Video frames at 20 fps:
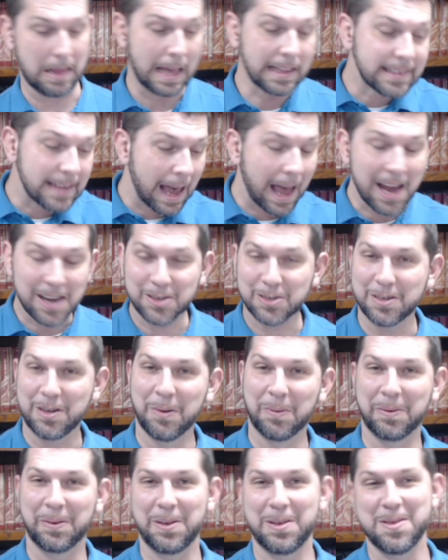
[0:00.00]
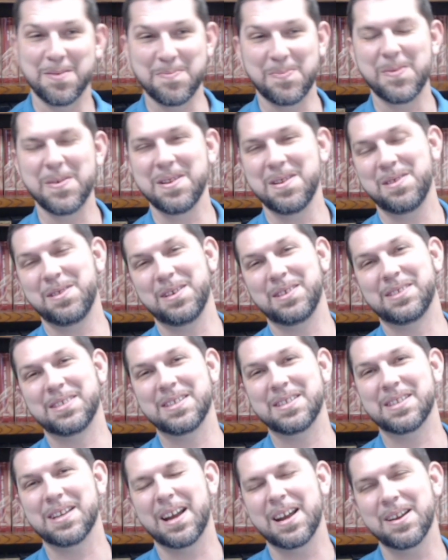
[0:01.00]
That's actually really the point of this
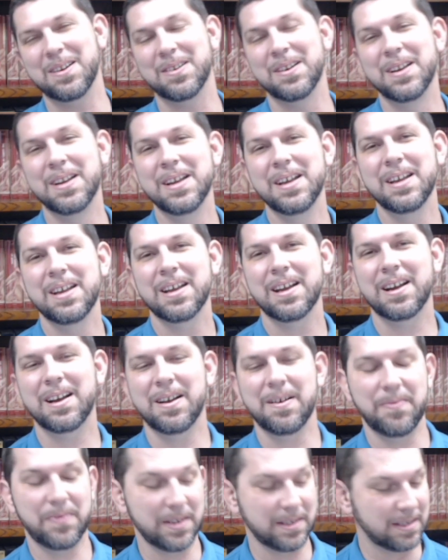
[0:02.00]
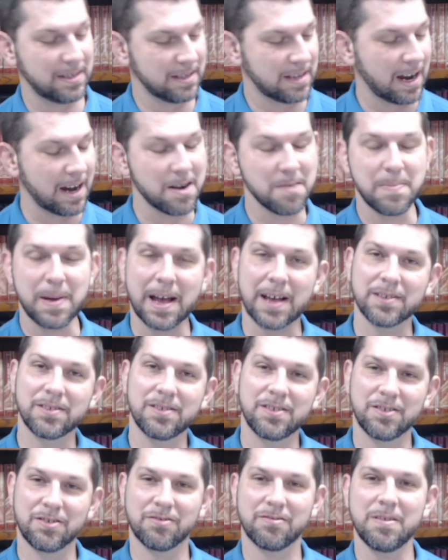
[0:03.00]
entire uh, this entire
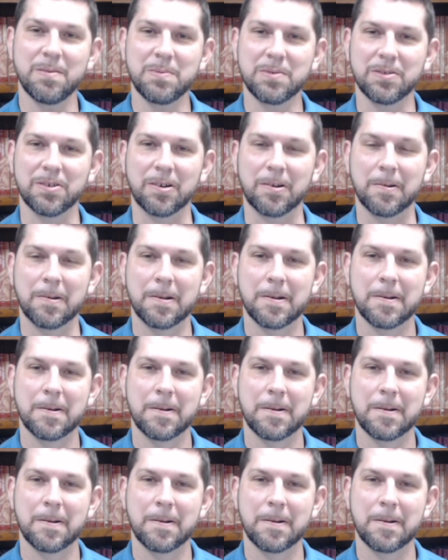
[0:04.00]
passage of scripture.